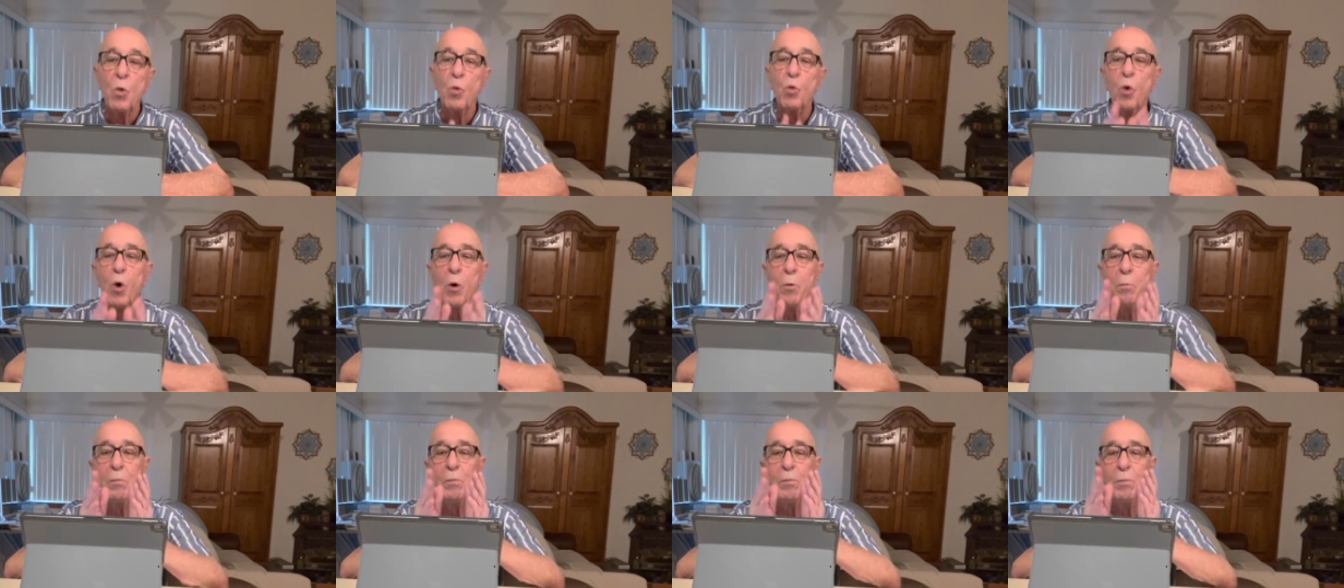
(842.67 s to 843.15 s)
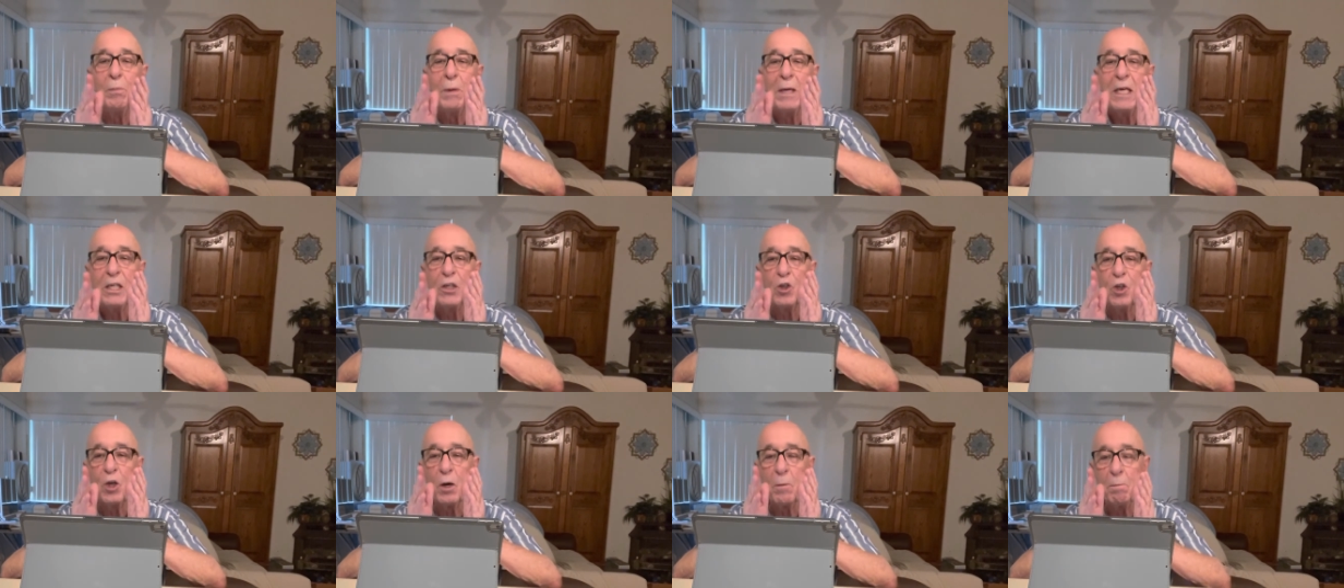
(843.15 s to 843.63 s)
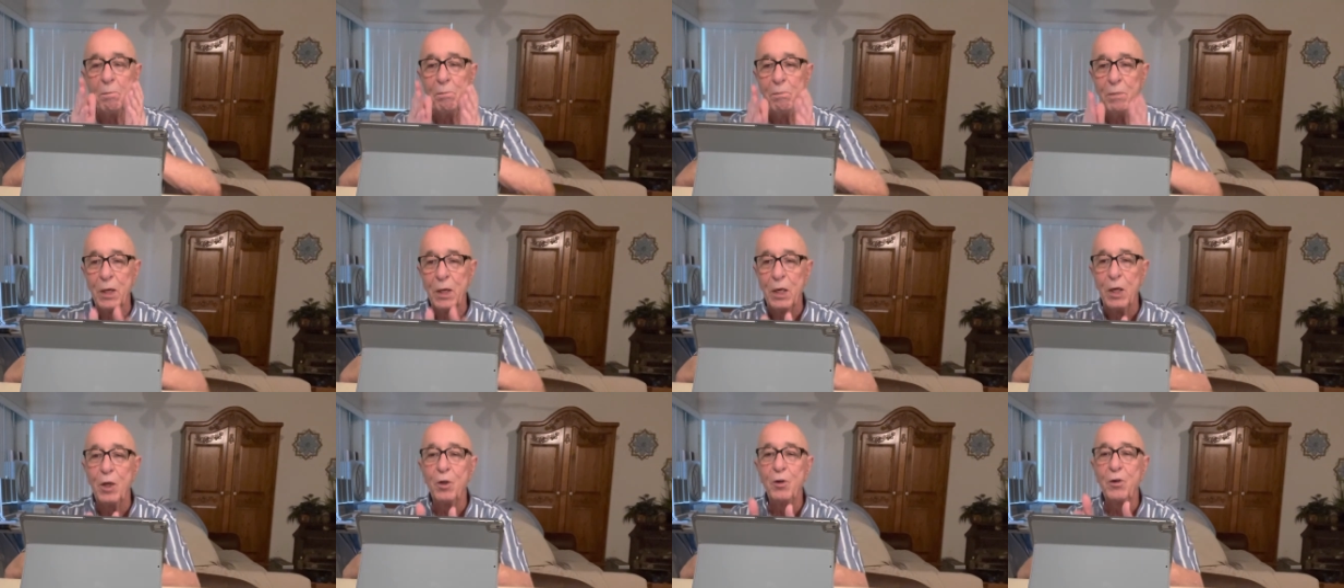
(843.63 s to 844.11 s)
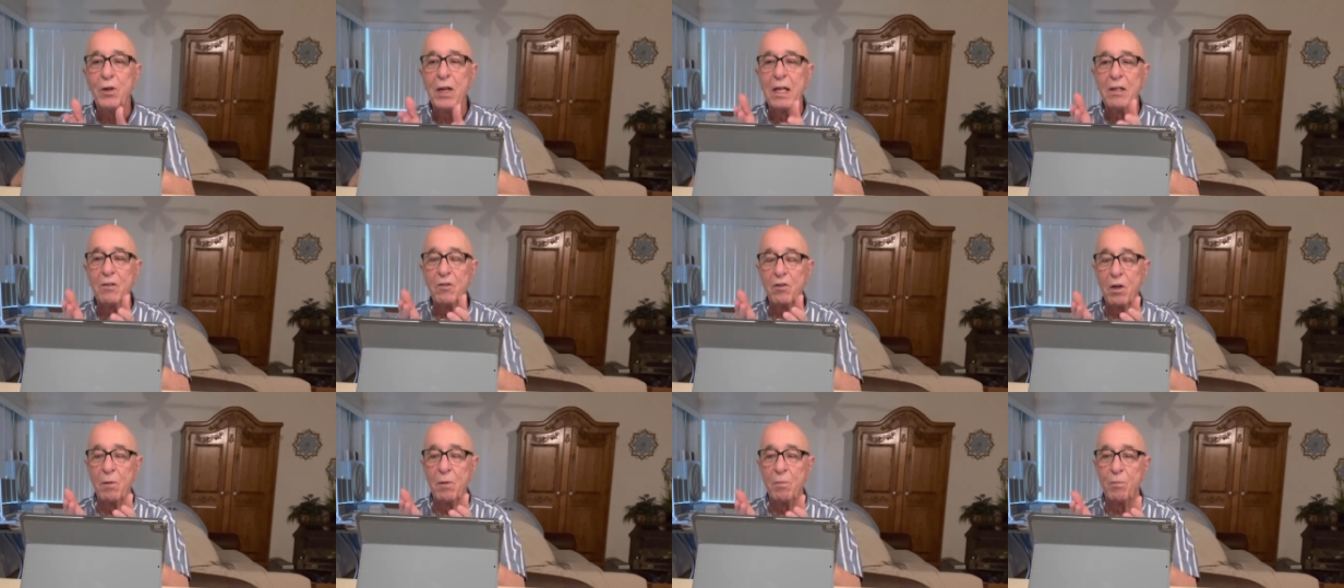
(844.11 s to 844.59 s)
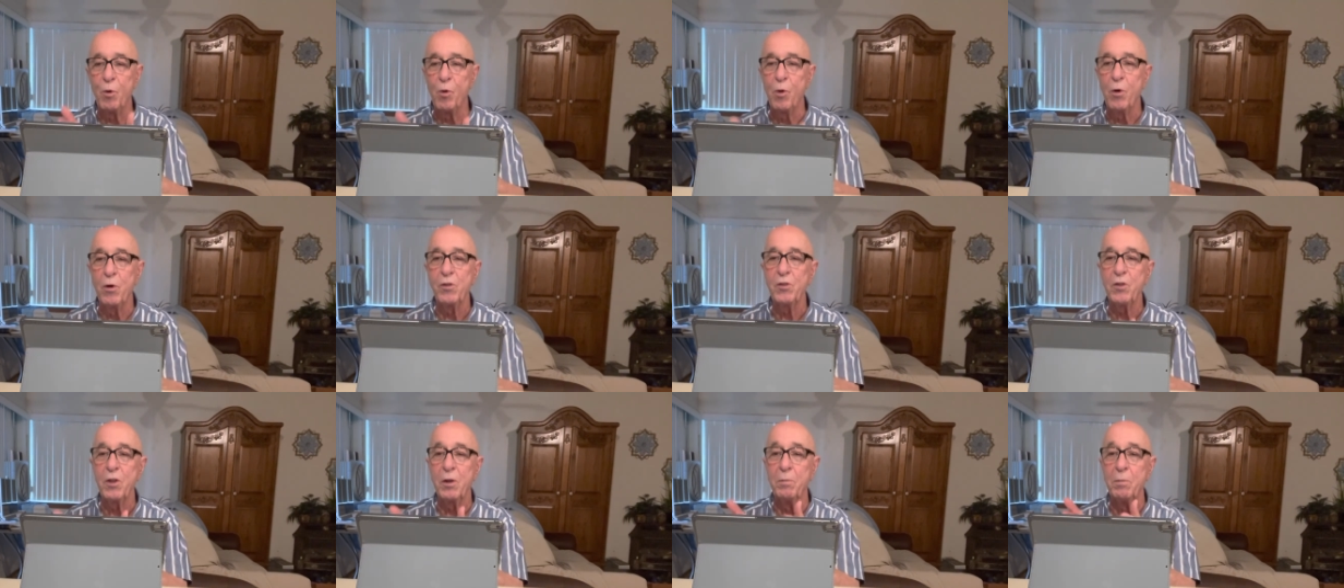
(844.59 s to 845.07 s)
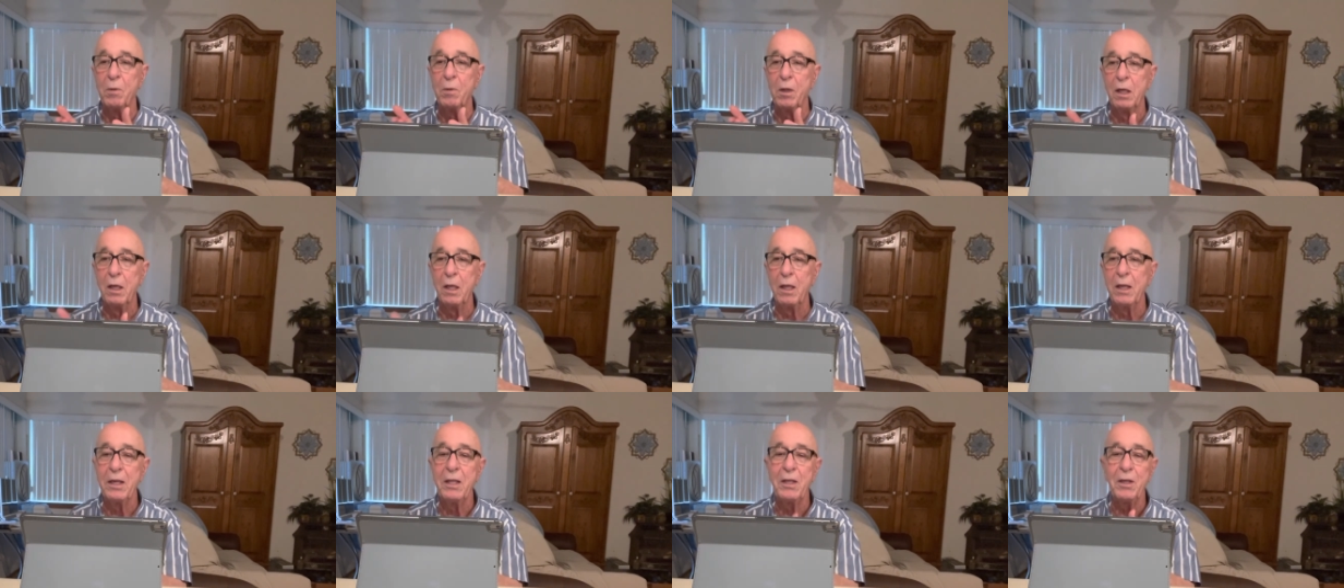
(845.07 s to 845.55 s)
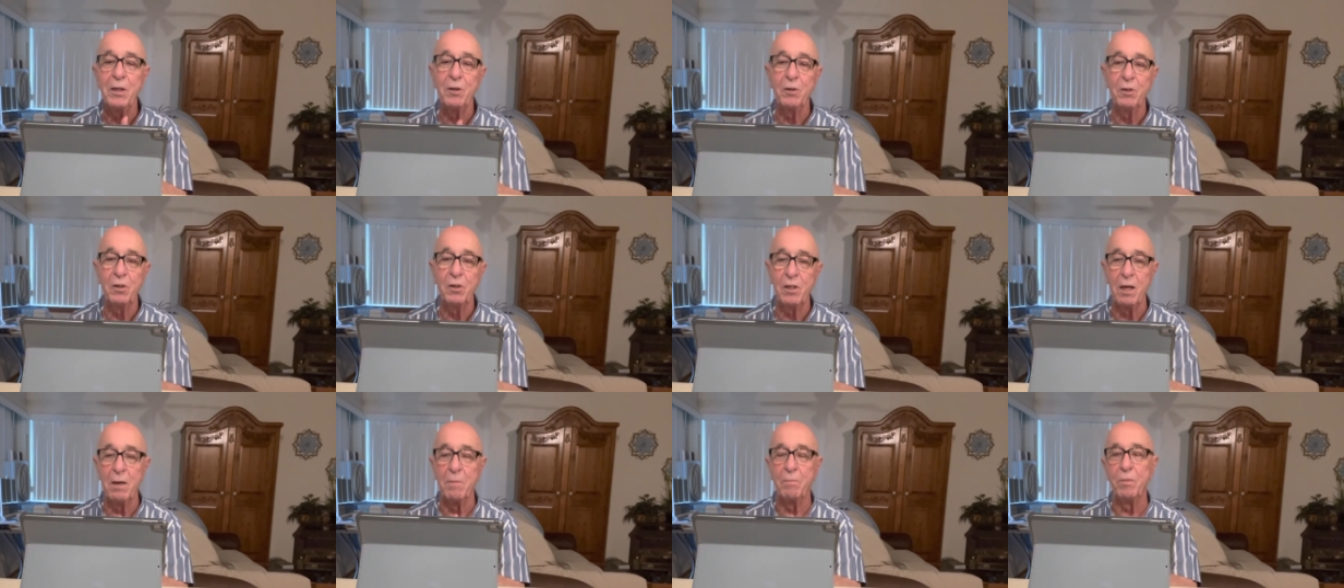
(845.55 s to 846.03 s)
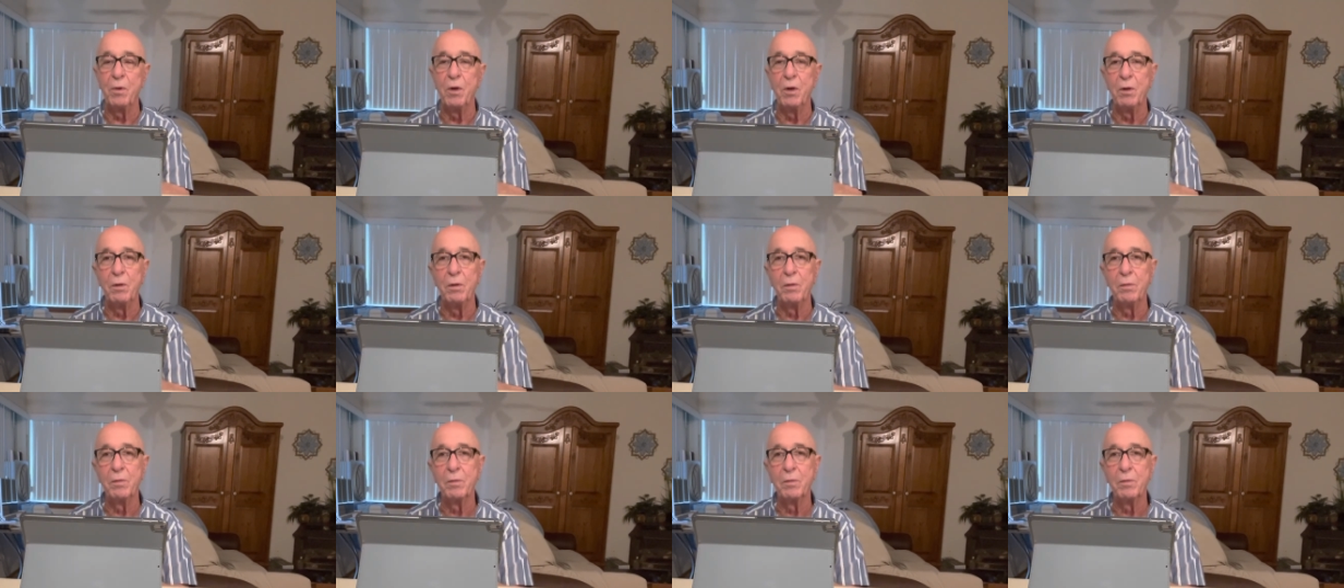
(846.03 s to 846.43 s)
will be to build and support the millennial temple.